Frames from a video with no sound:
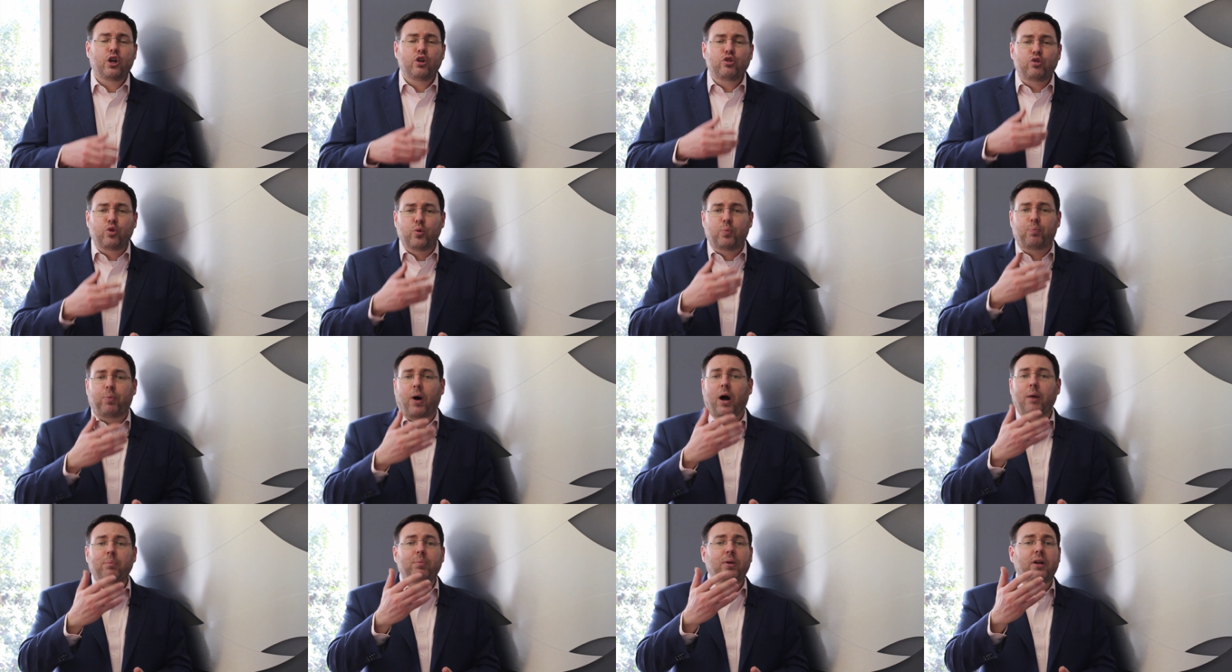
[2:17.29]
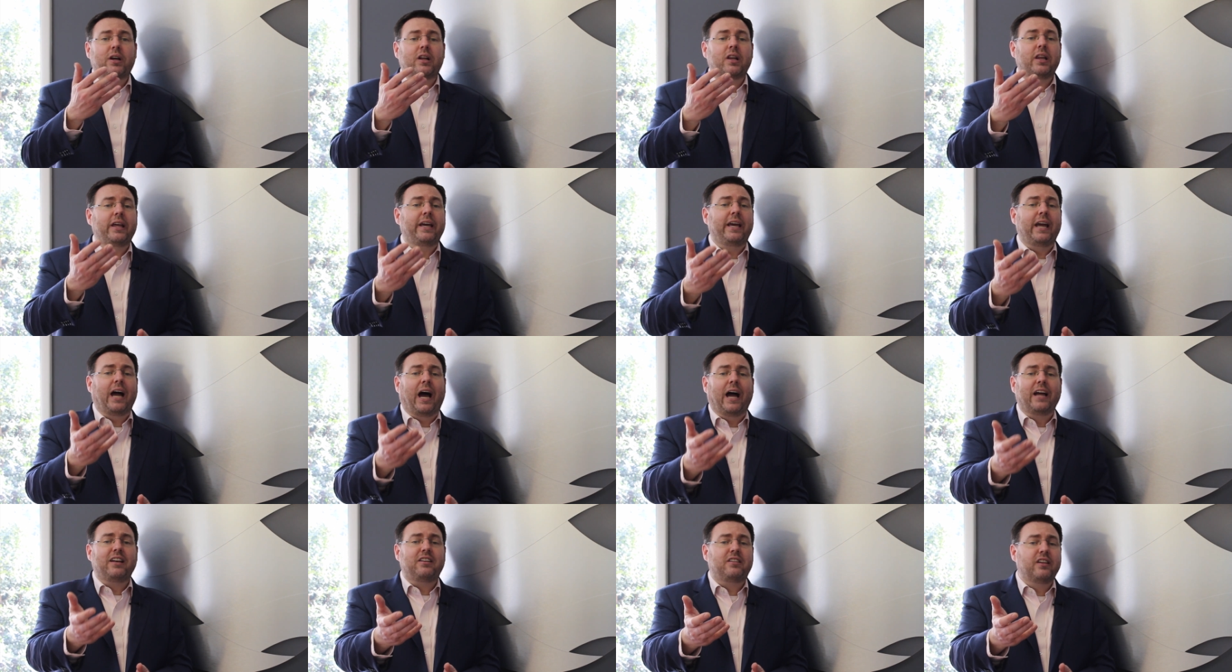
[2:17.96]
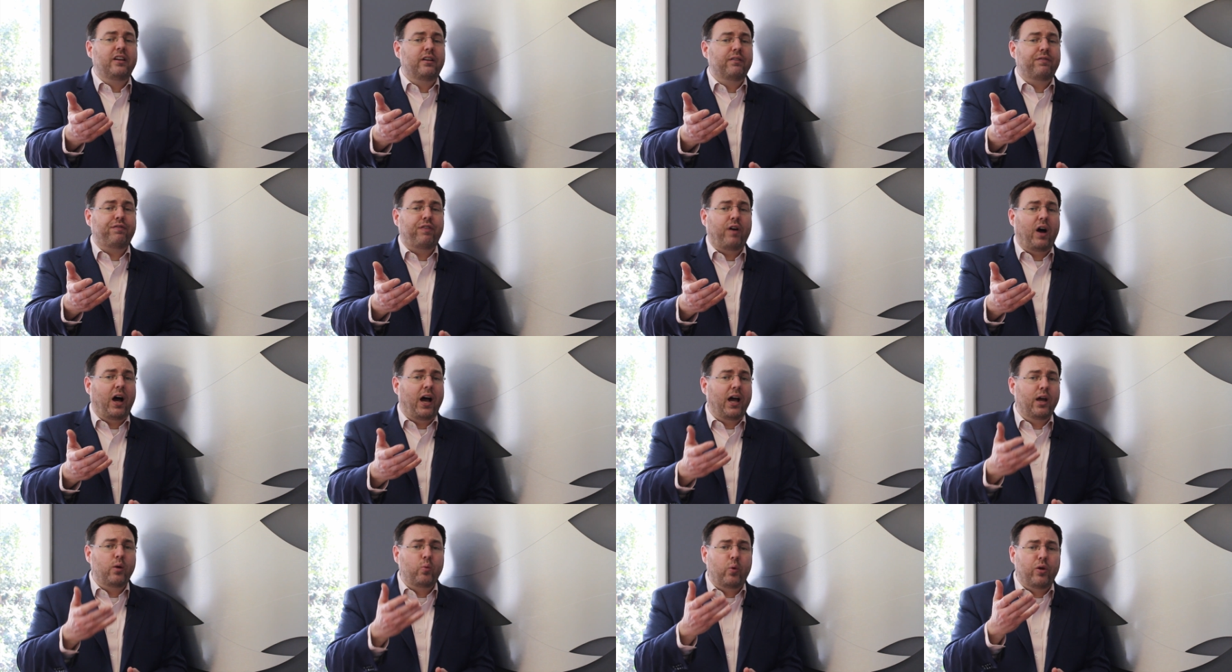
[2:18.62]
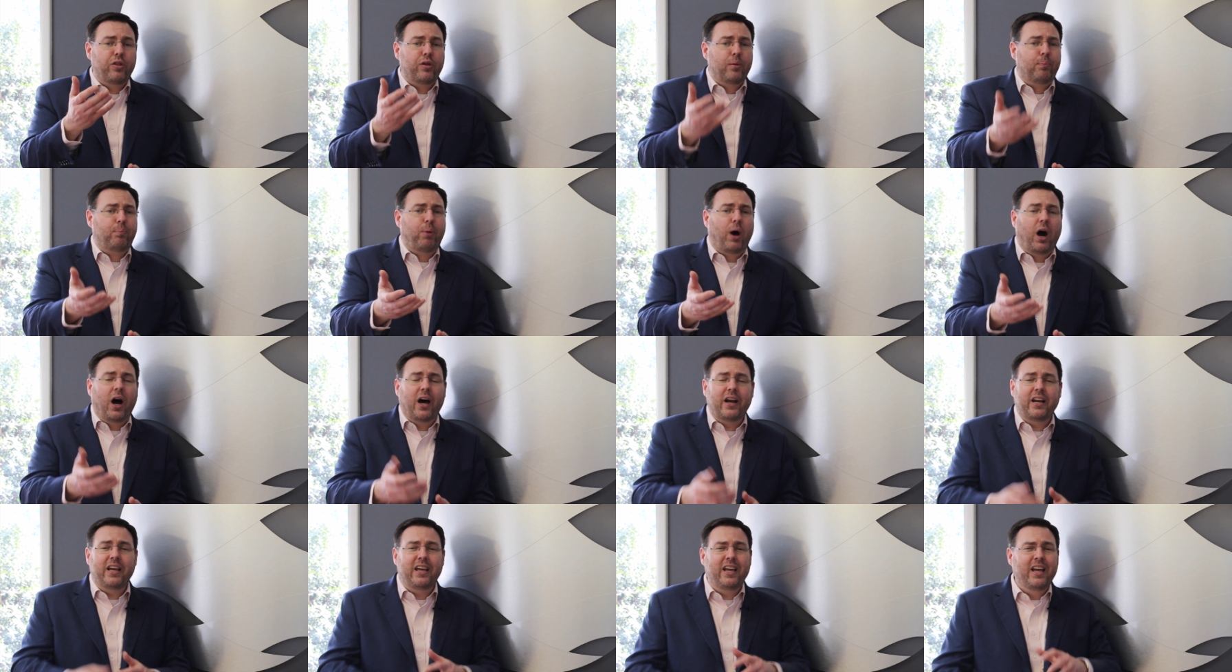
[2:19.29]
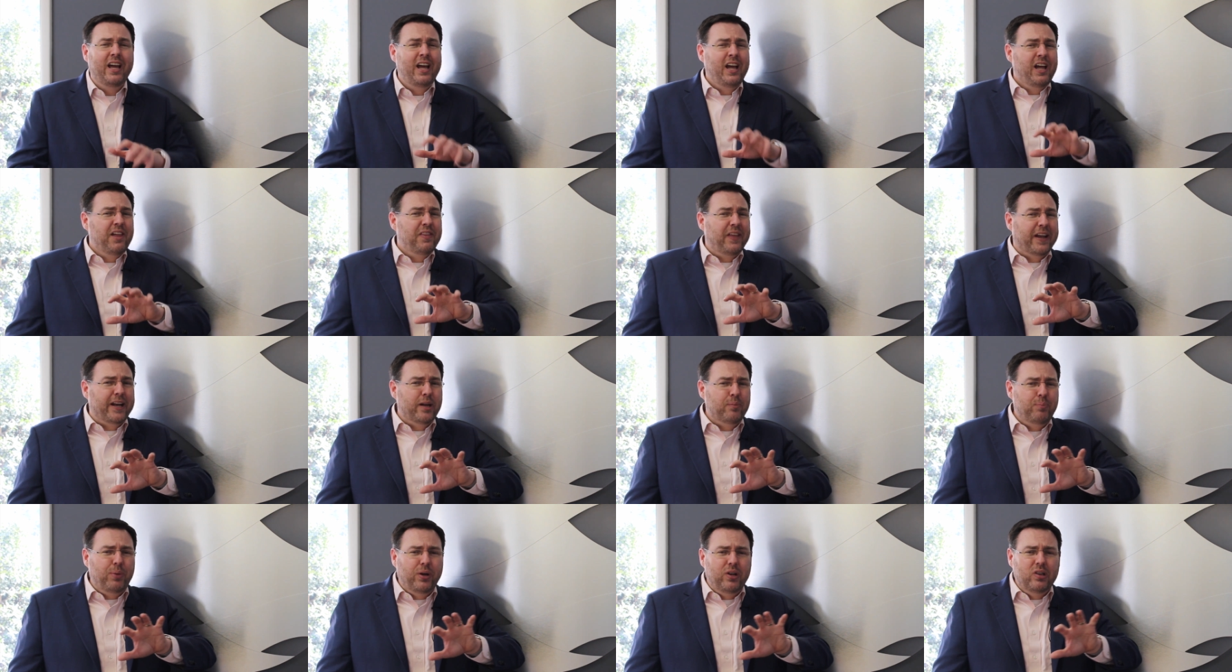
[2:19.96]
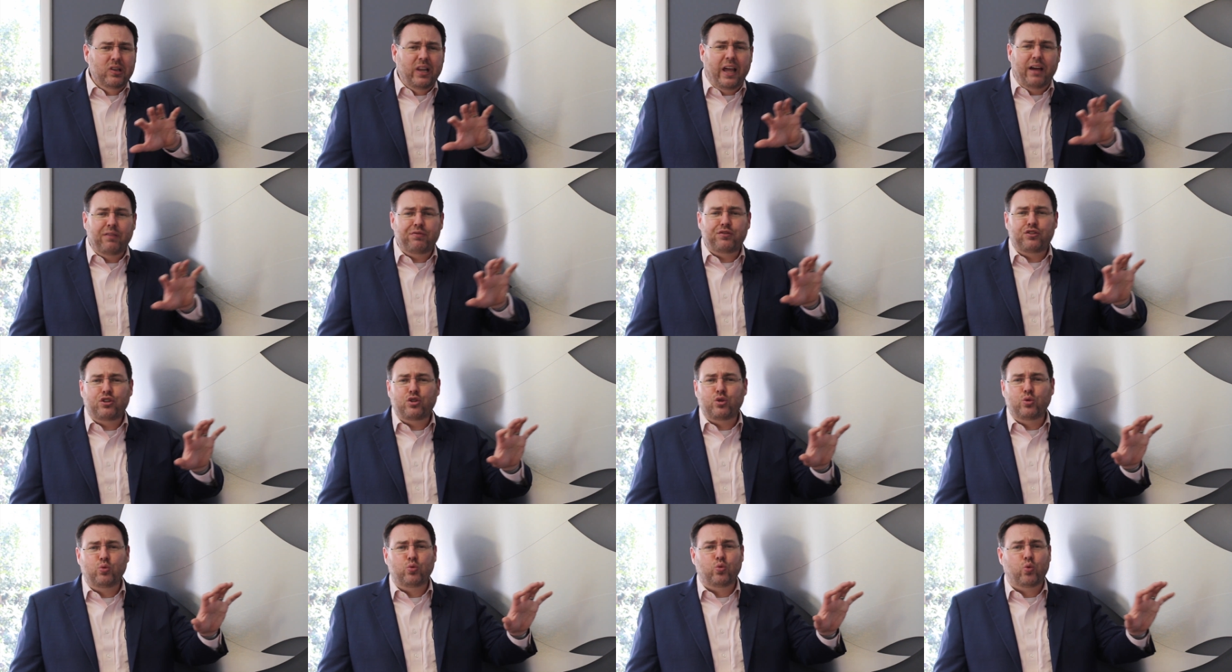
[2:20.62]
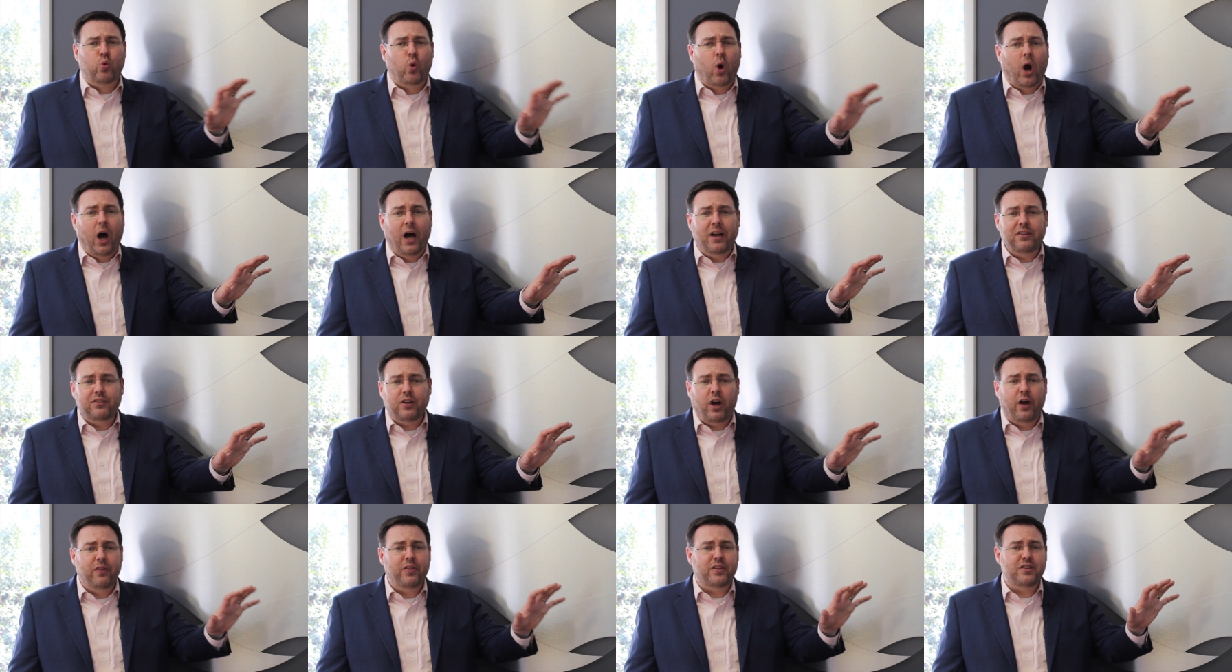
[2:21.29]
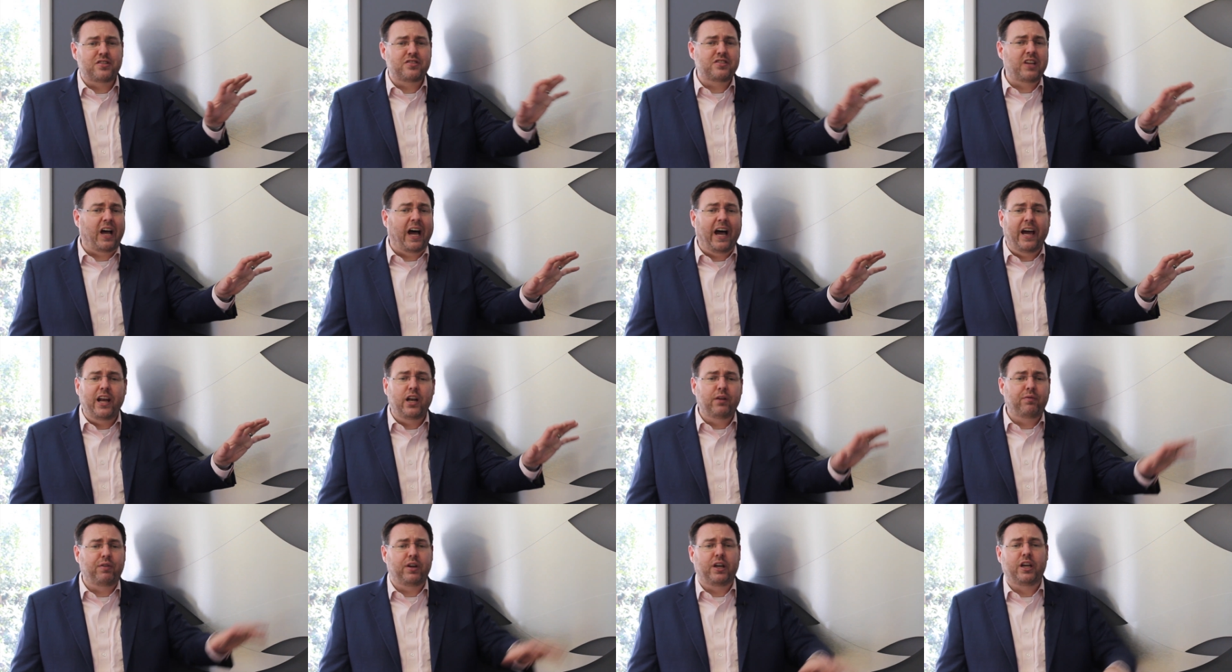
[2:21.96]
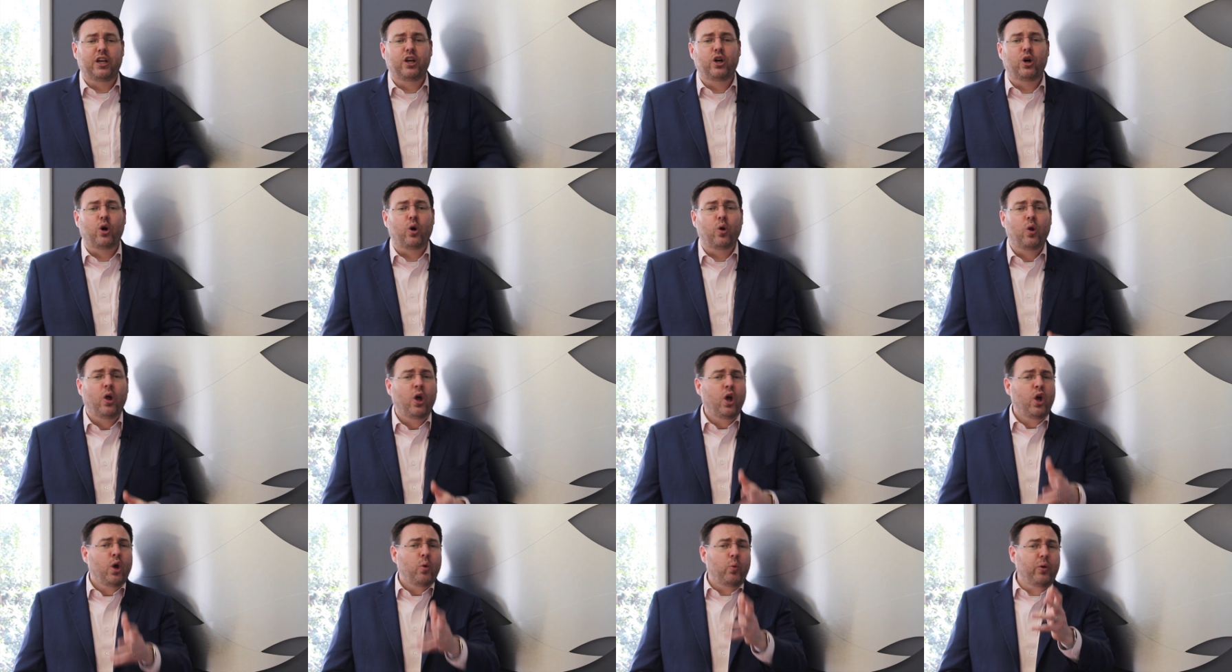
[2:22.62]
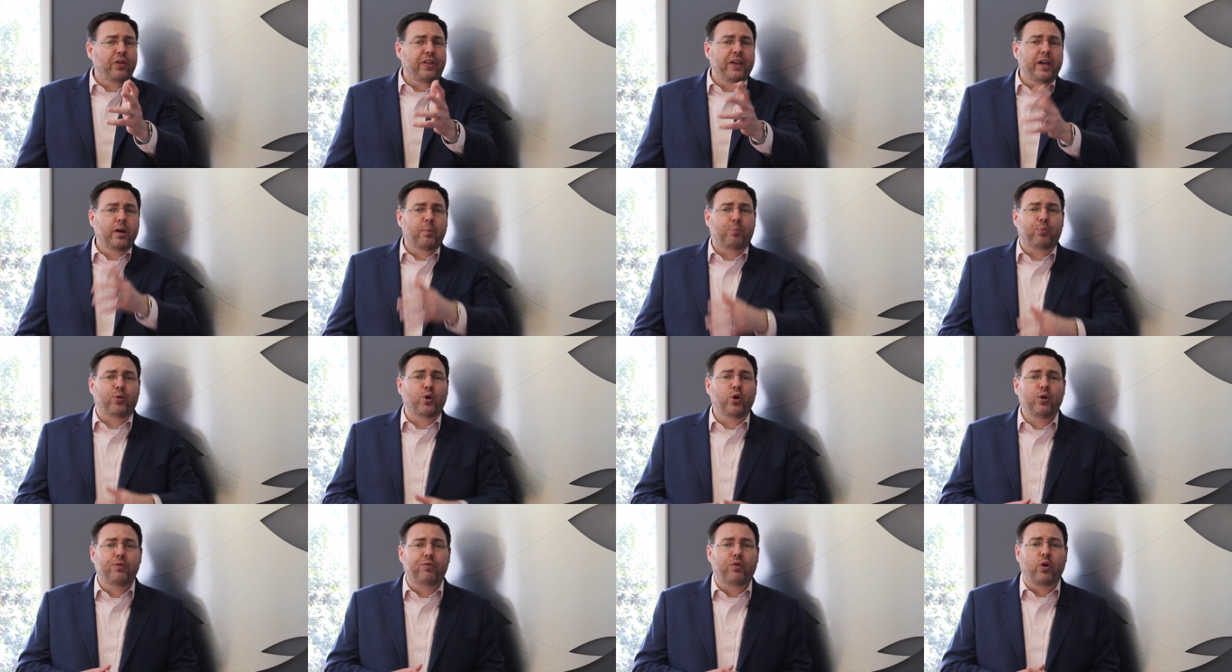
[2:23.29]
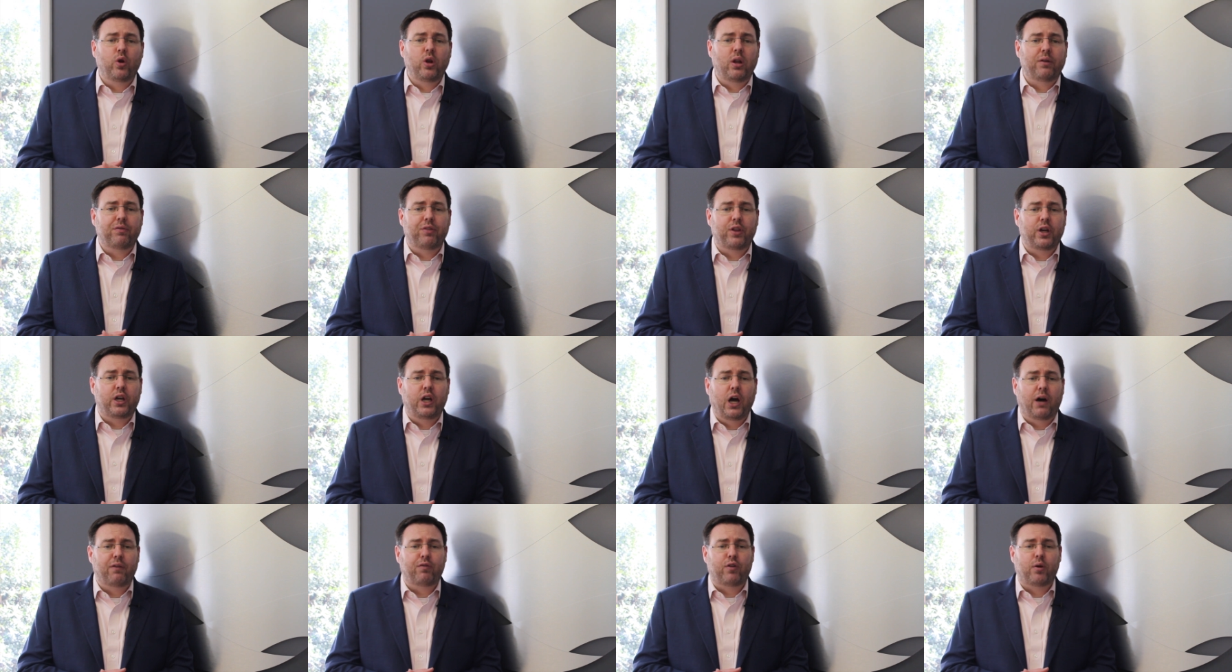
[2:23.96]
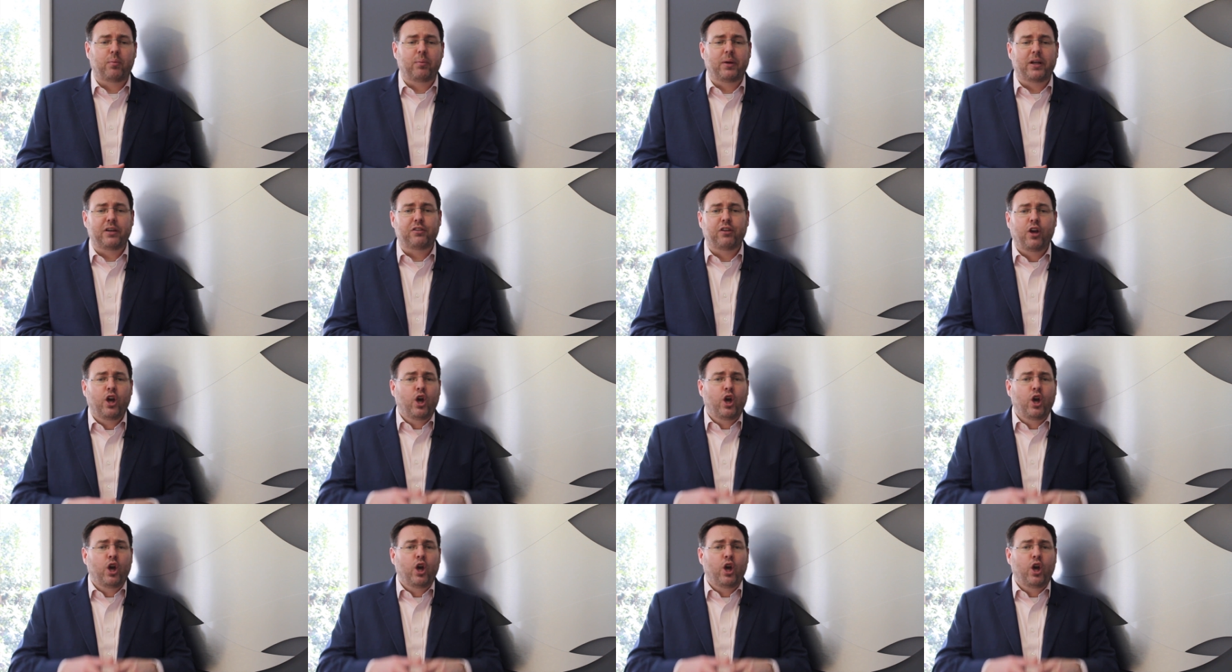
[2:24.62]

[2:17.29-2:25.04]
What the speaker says: to publicly identify with a body that had been left to rot on the side of a hill with the approval of the government,